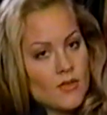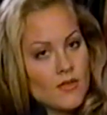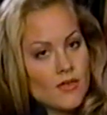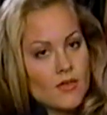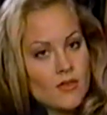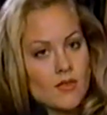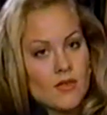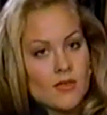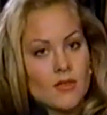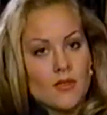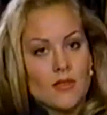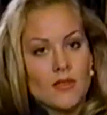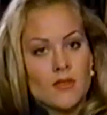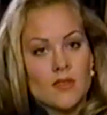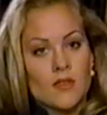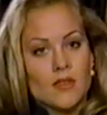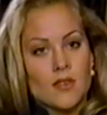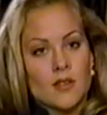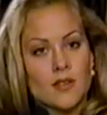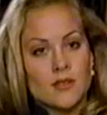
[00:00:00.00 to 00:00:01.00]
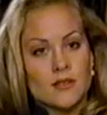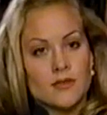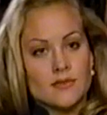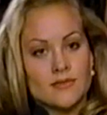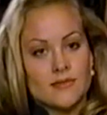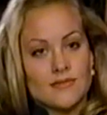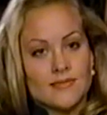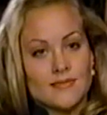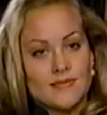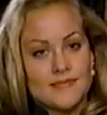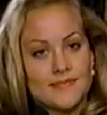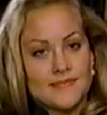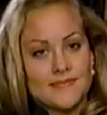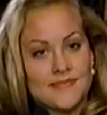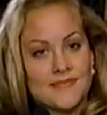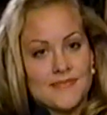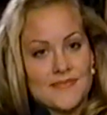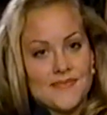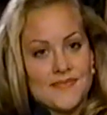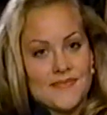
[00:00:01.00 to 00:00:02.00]
How is this
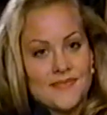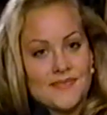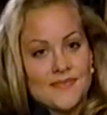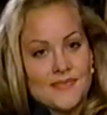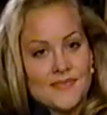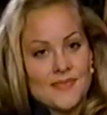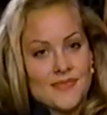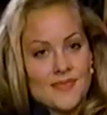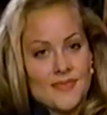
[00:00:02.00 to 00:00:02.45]
possible?